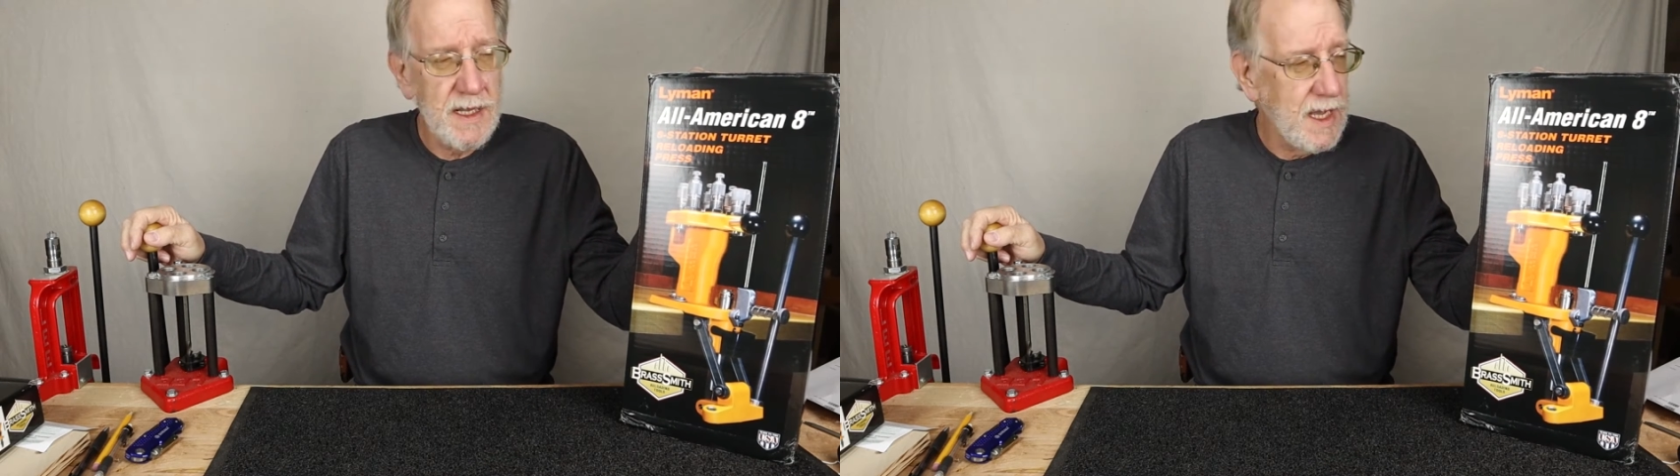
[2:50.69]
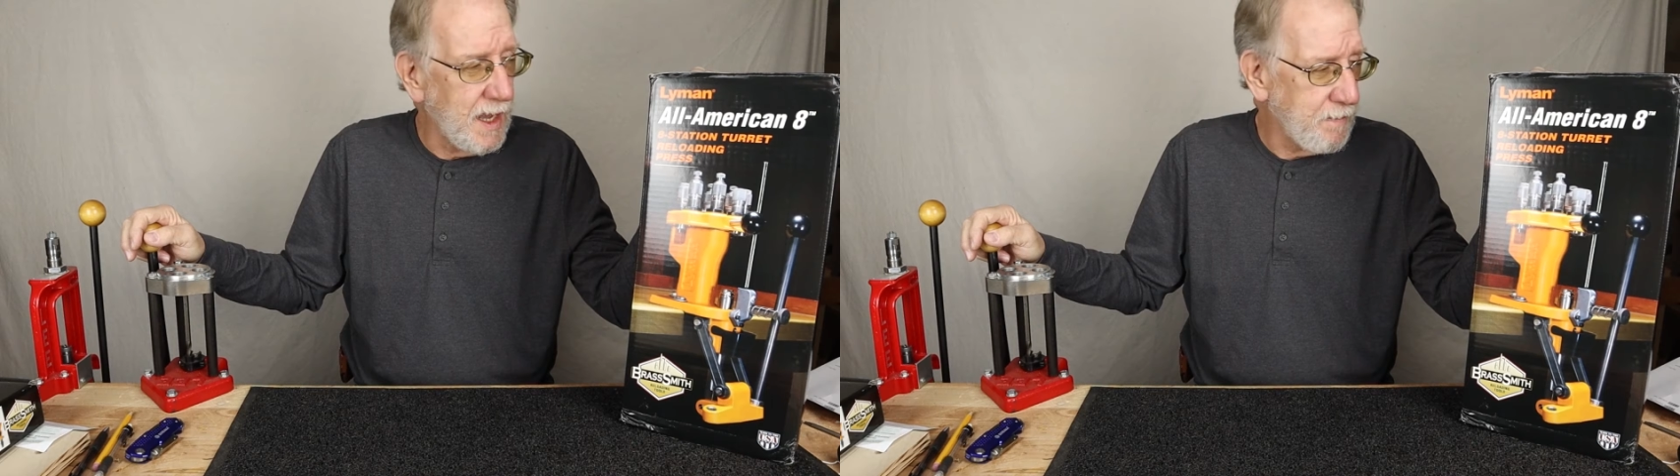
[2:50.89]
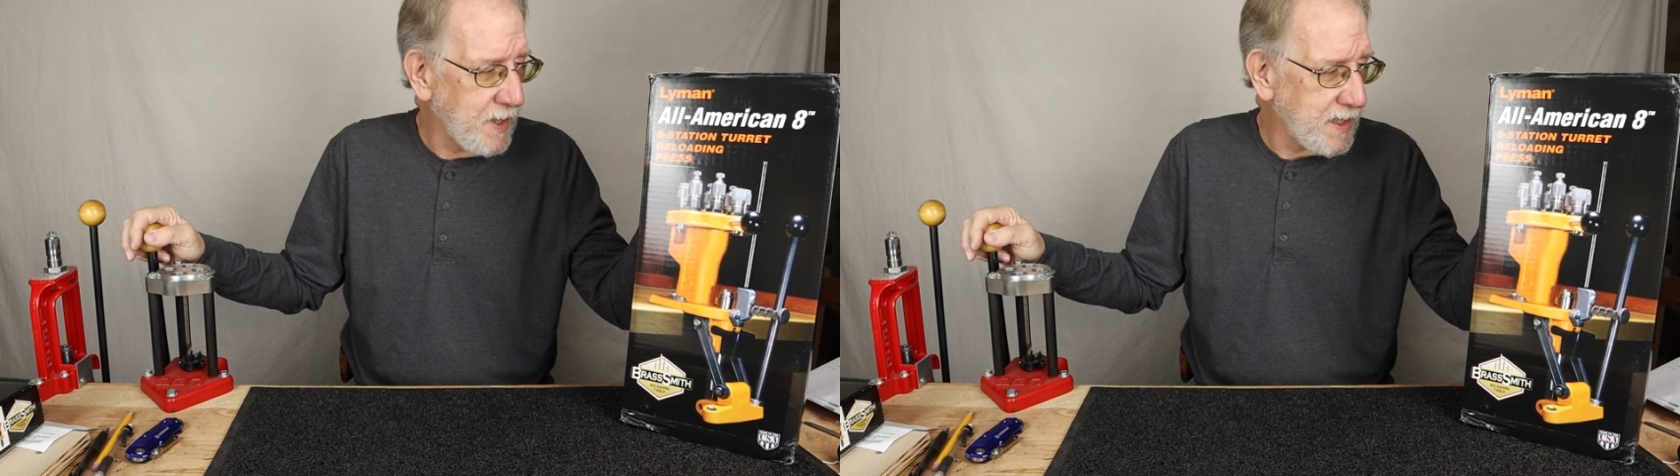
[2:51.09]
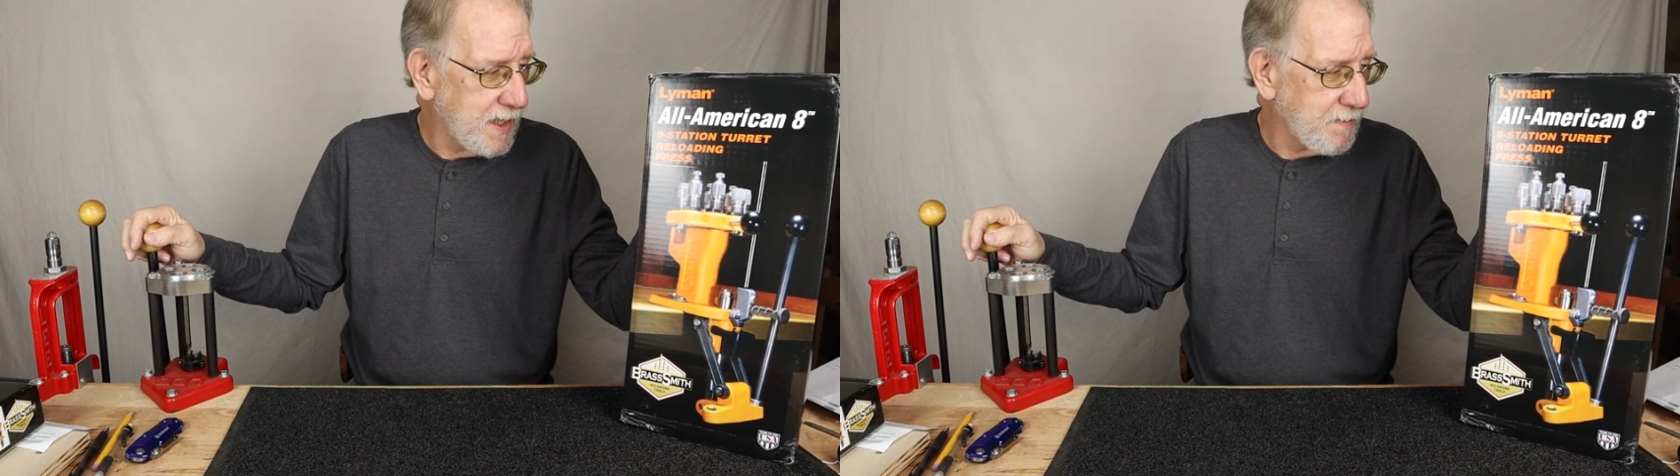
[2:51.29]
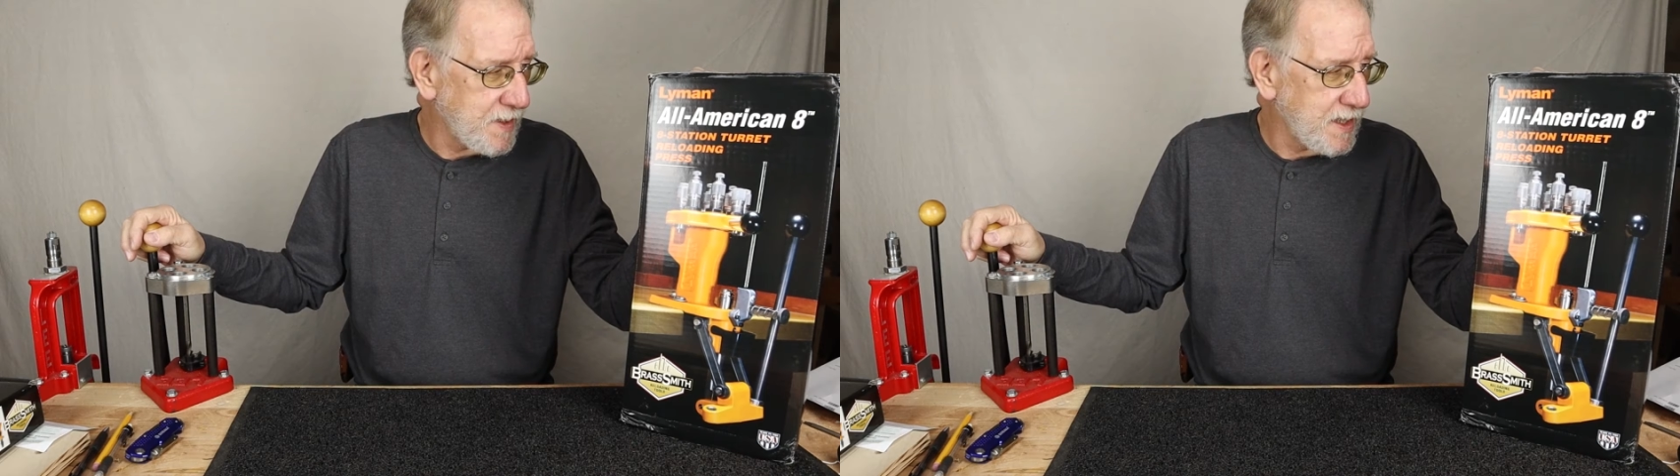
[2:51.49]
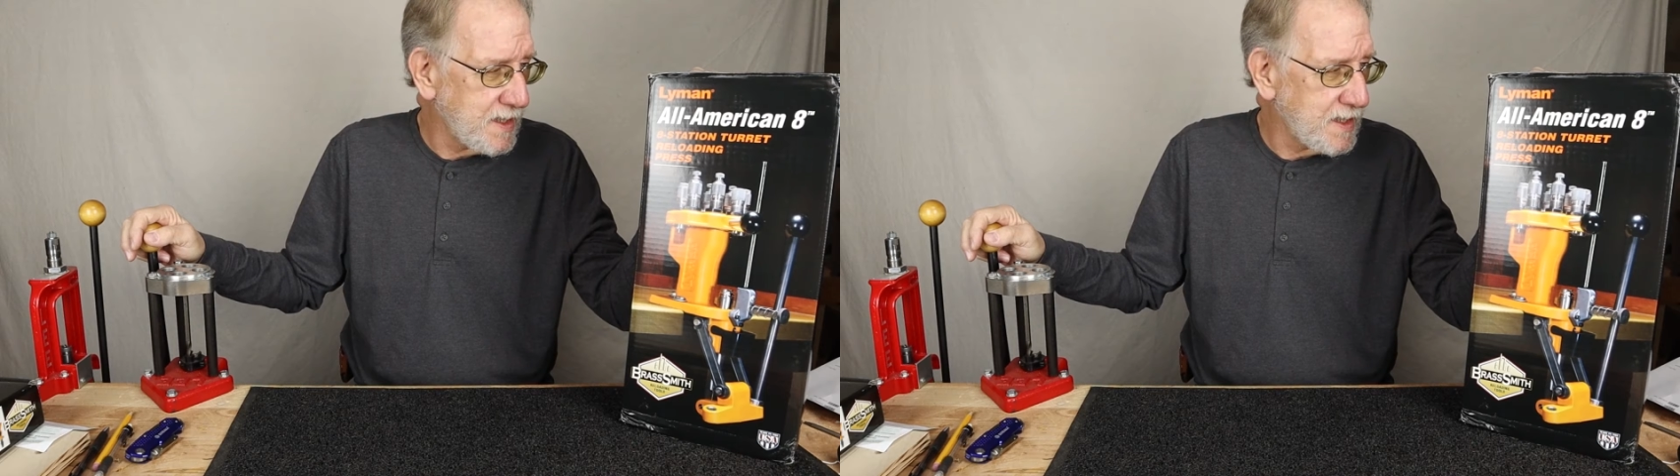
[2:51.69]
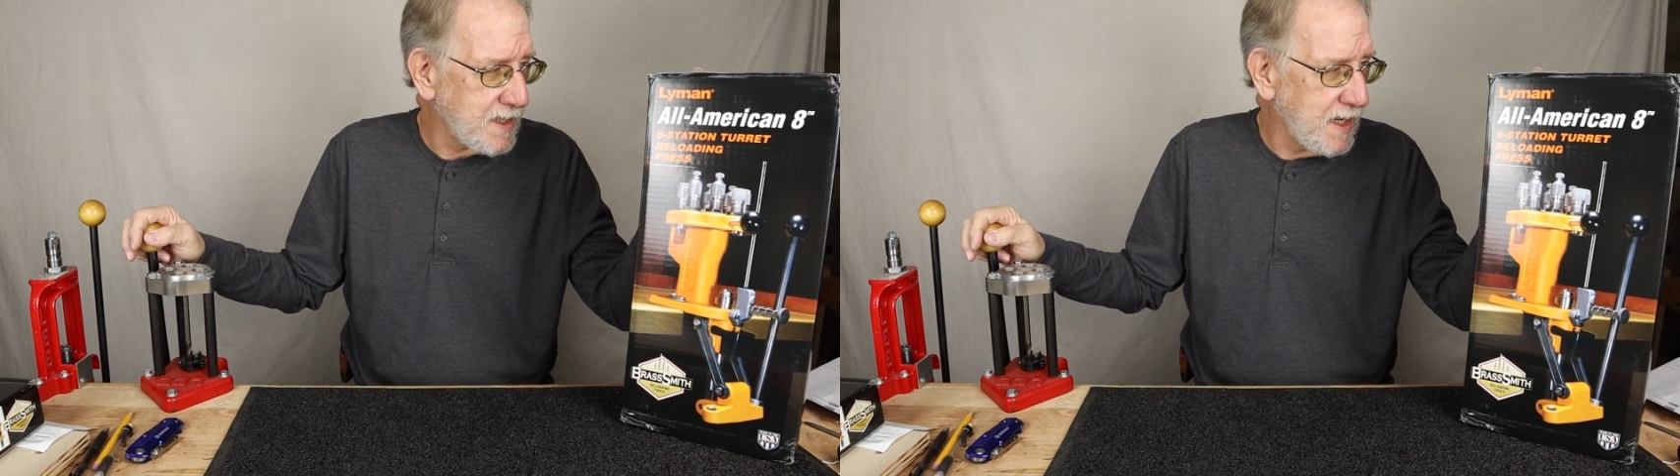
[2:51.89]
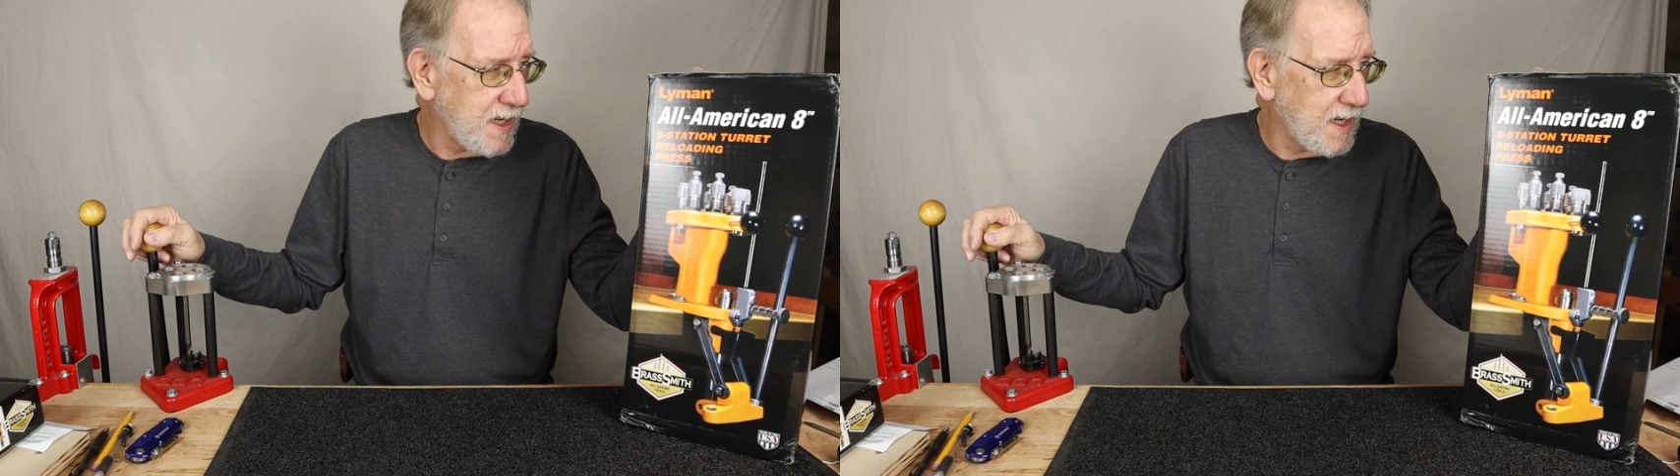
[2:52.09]
I picked up this
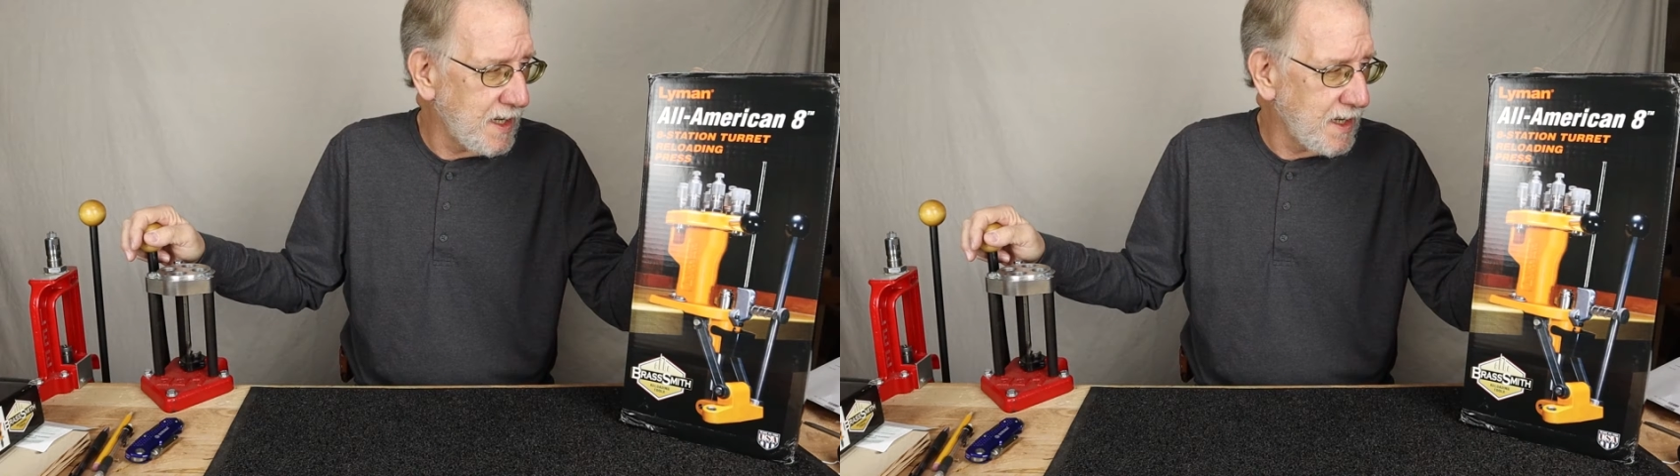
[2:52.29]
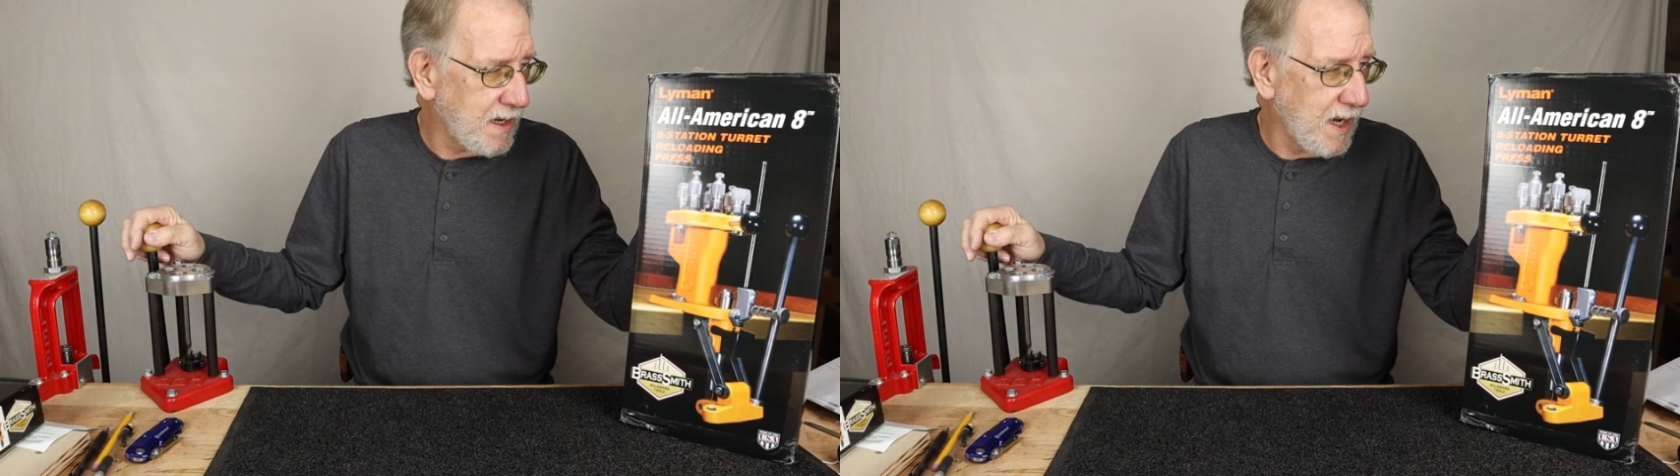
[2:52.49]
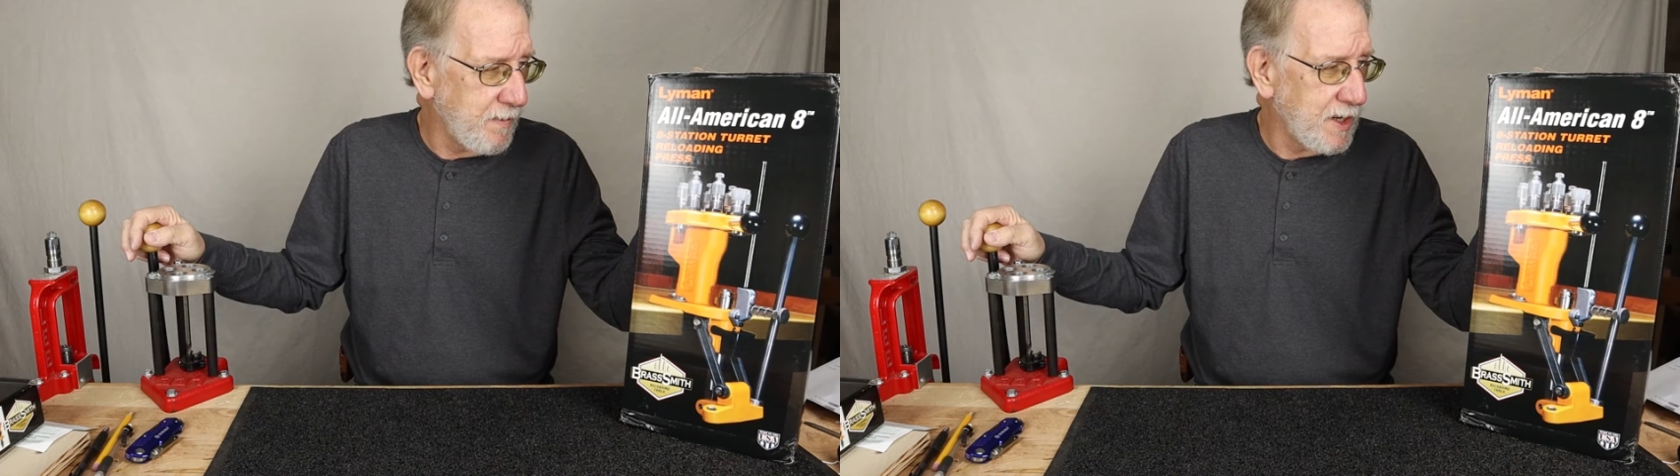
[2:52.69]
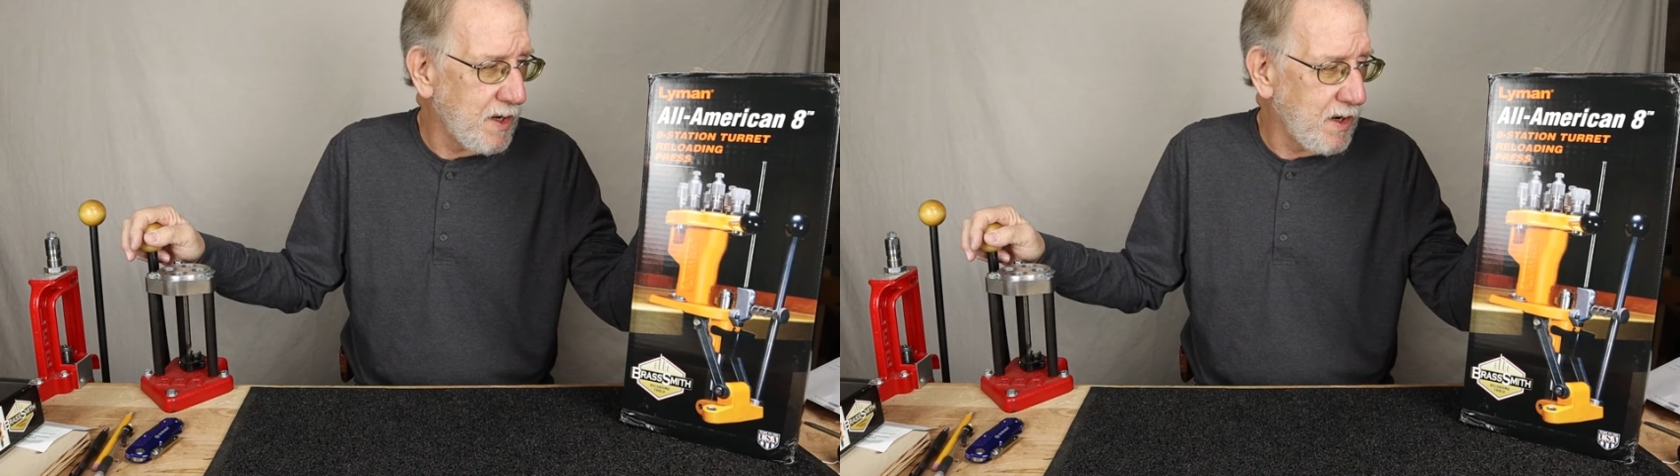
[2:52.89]
Lyman